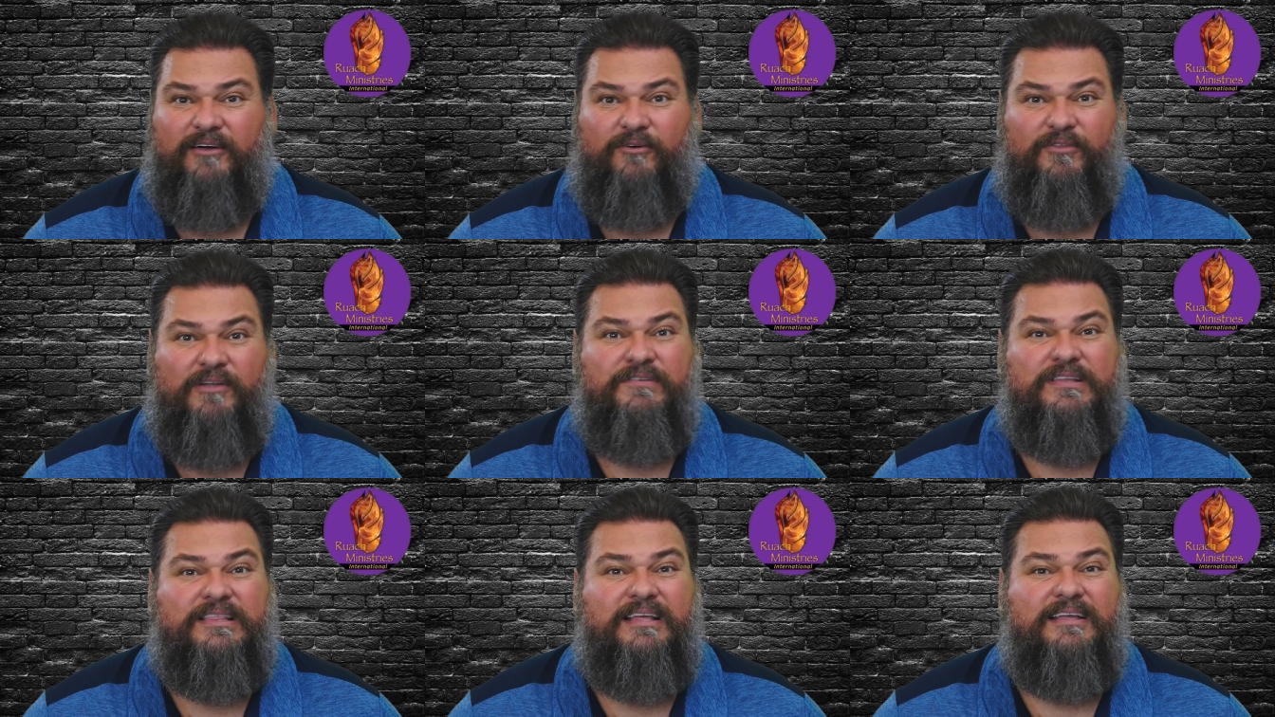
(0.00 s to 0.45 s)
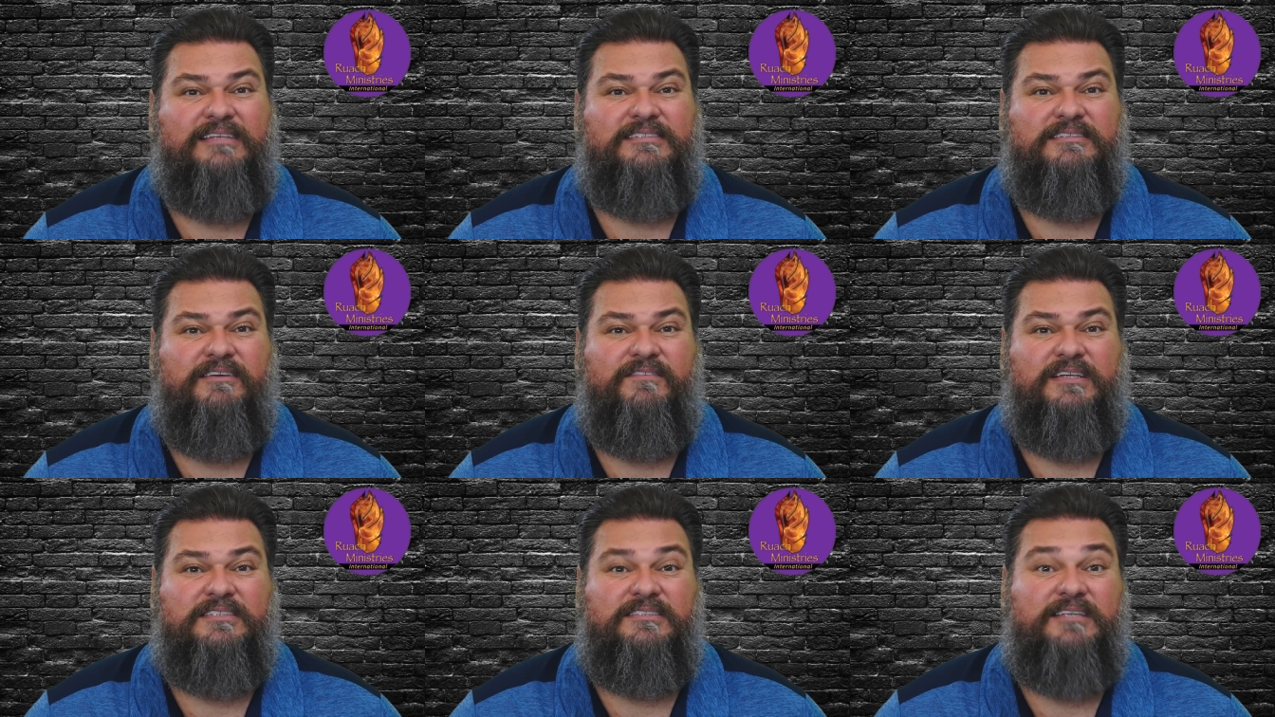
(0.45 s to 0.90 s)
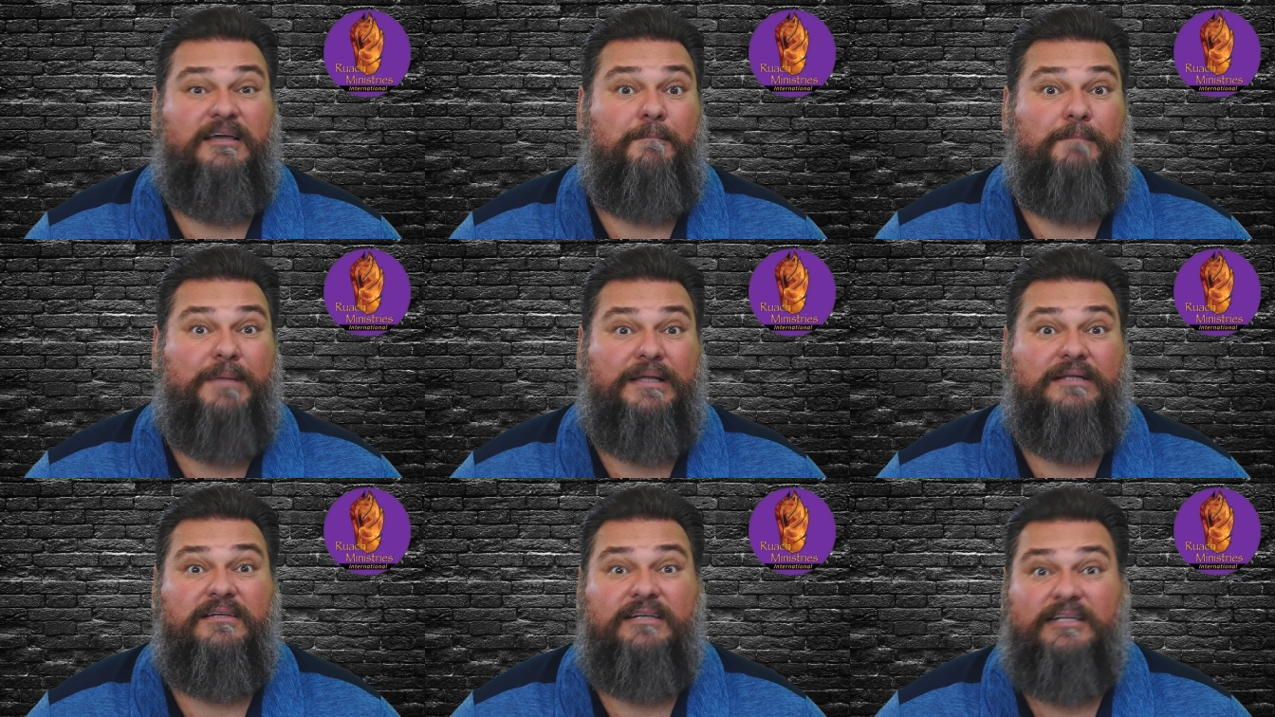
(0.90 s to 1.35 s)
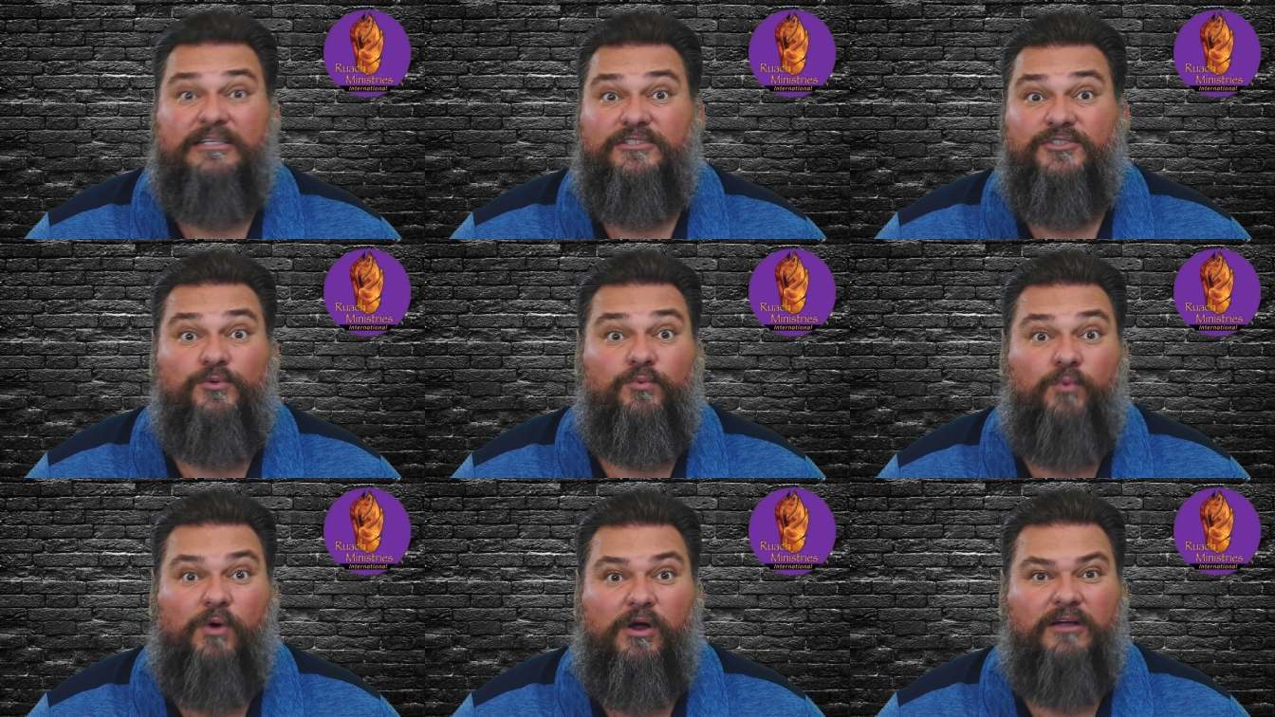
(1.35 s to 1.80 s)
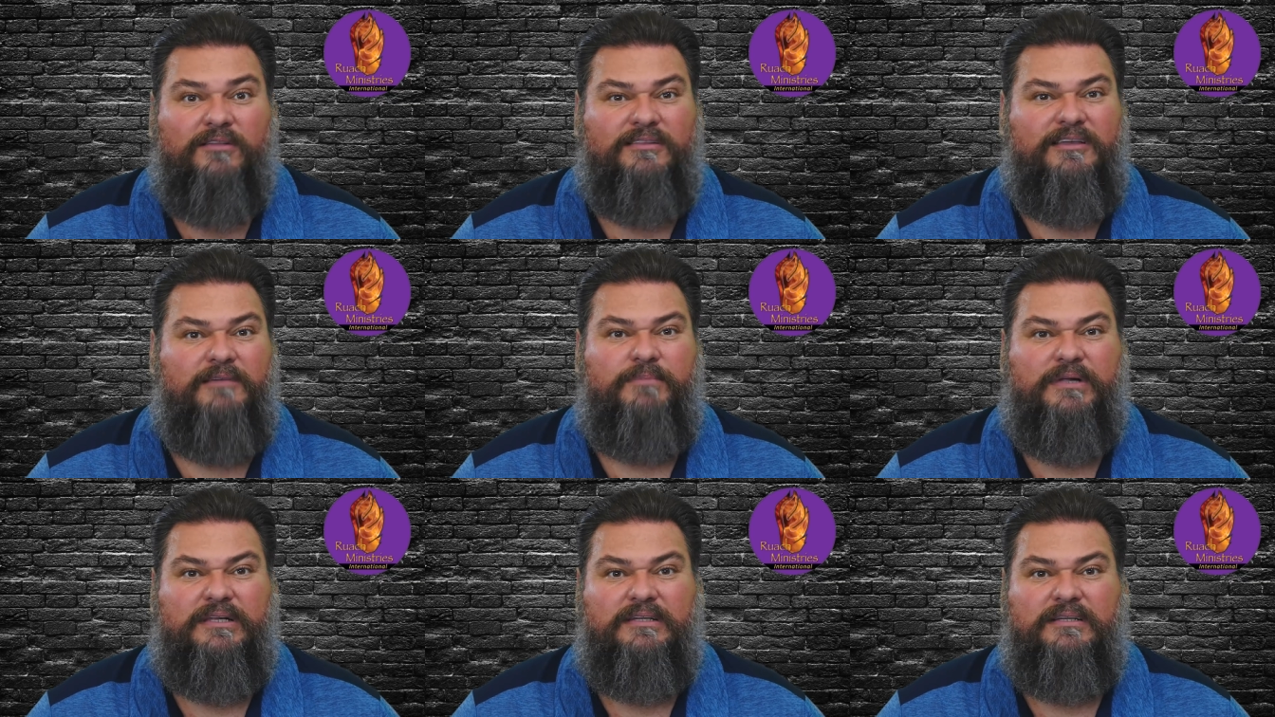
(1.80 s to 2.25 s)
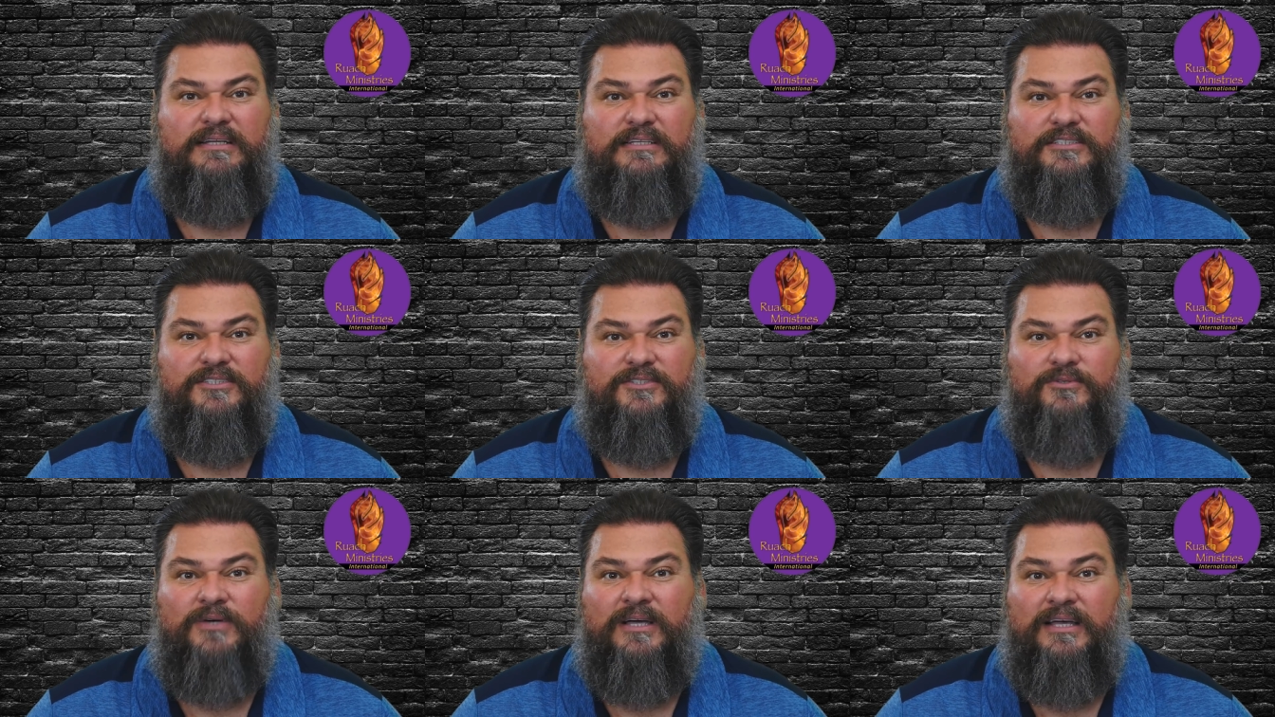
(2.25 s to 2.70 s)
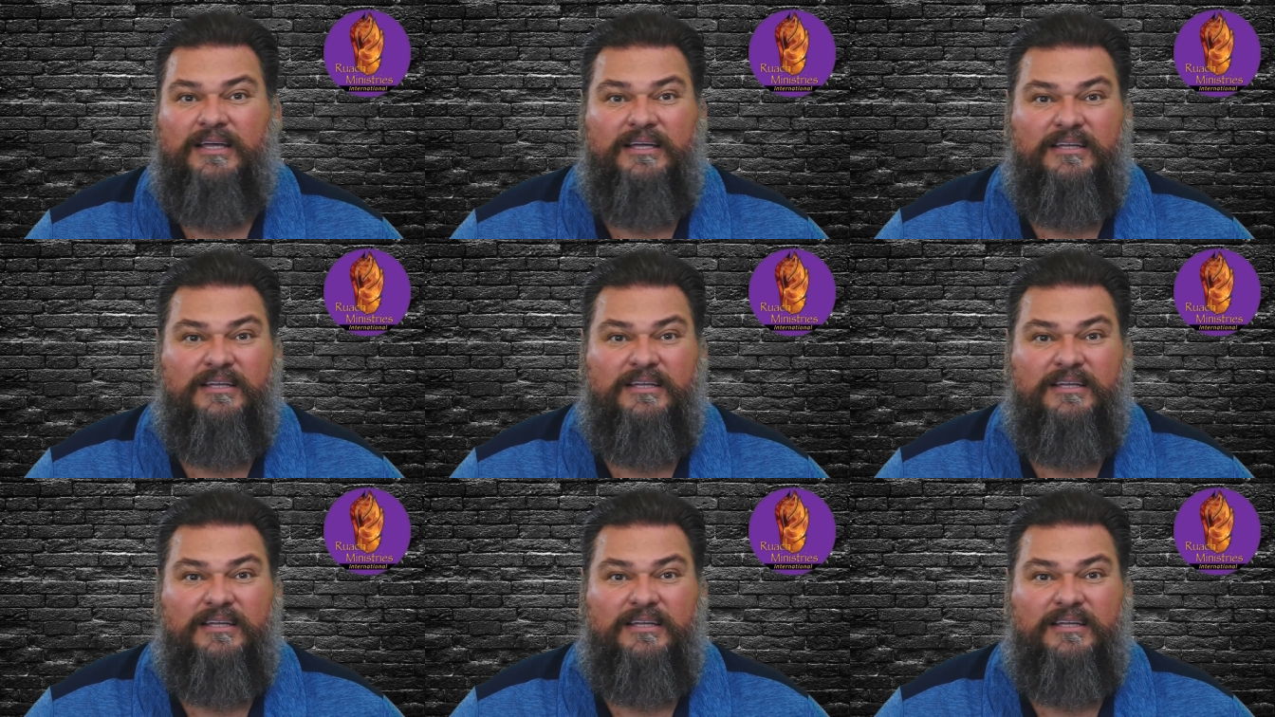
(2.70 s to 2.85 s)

uh, everything He's given us the ability to work, the ability to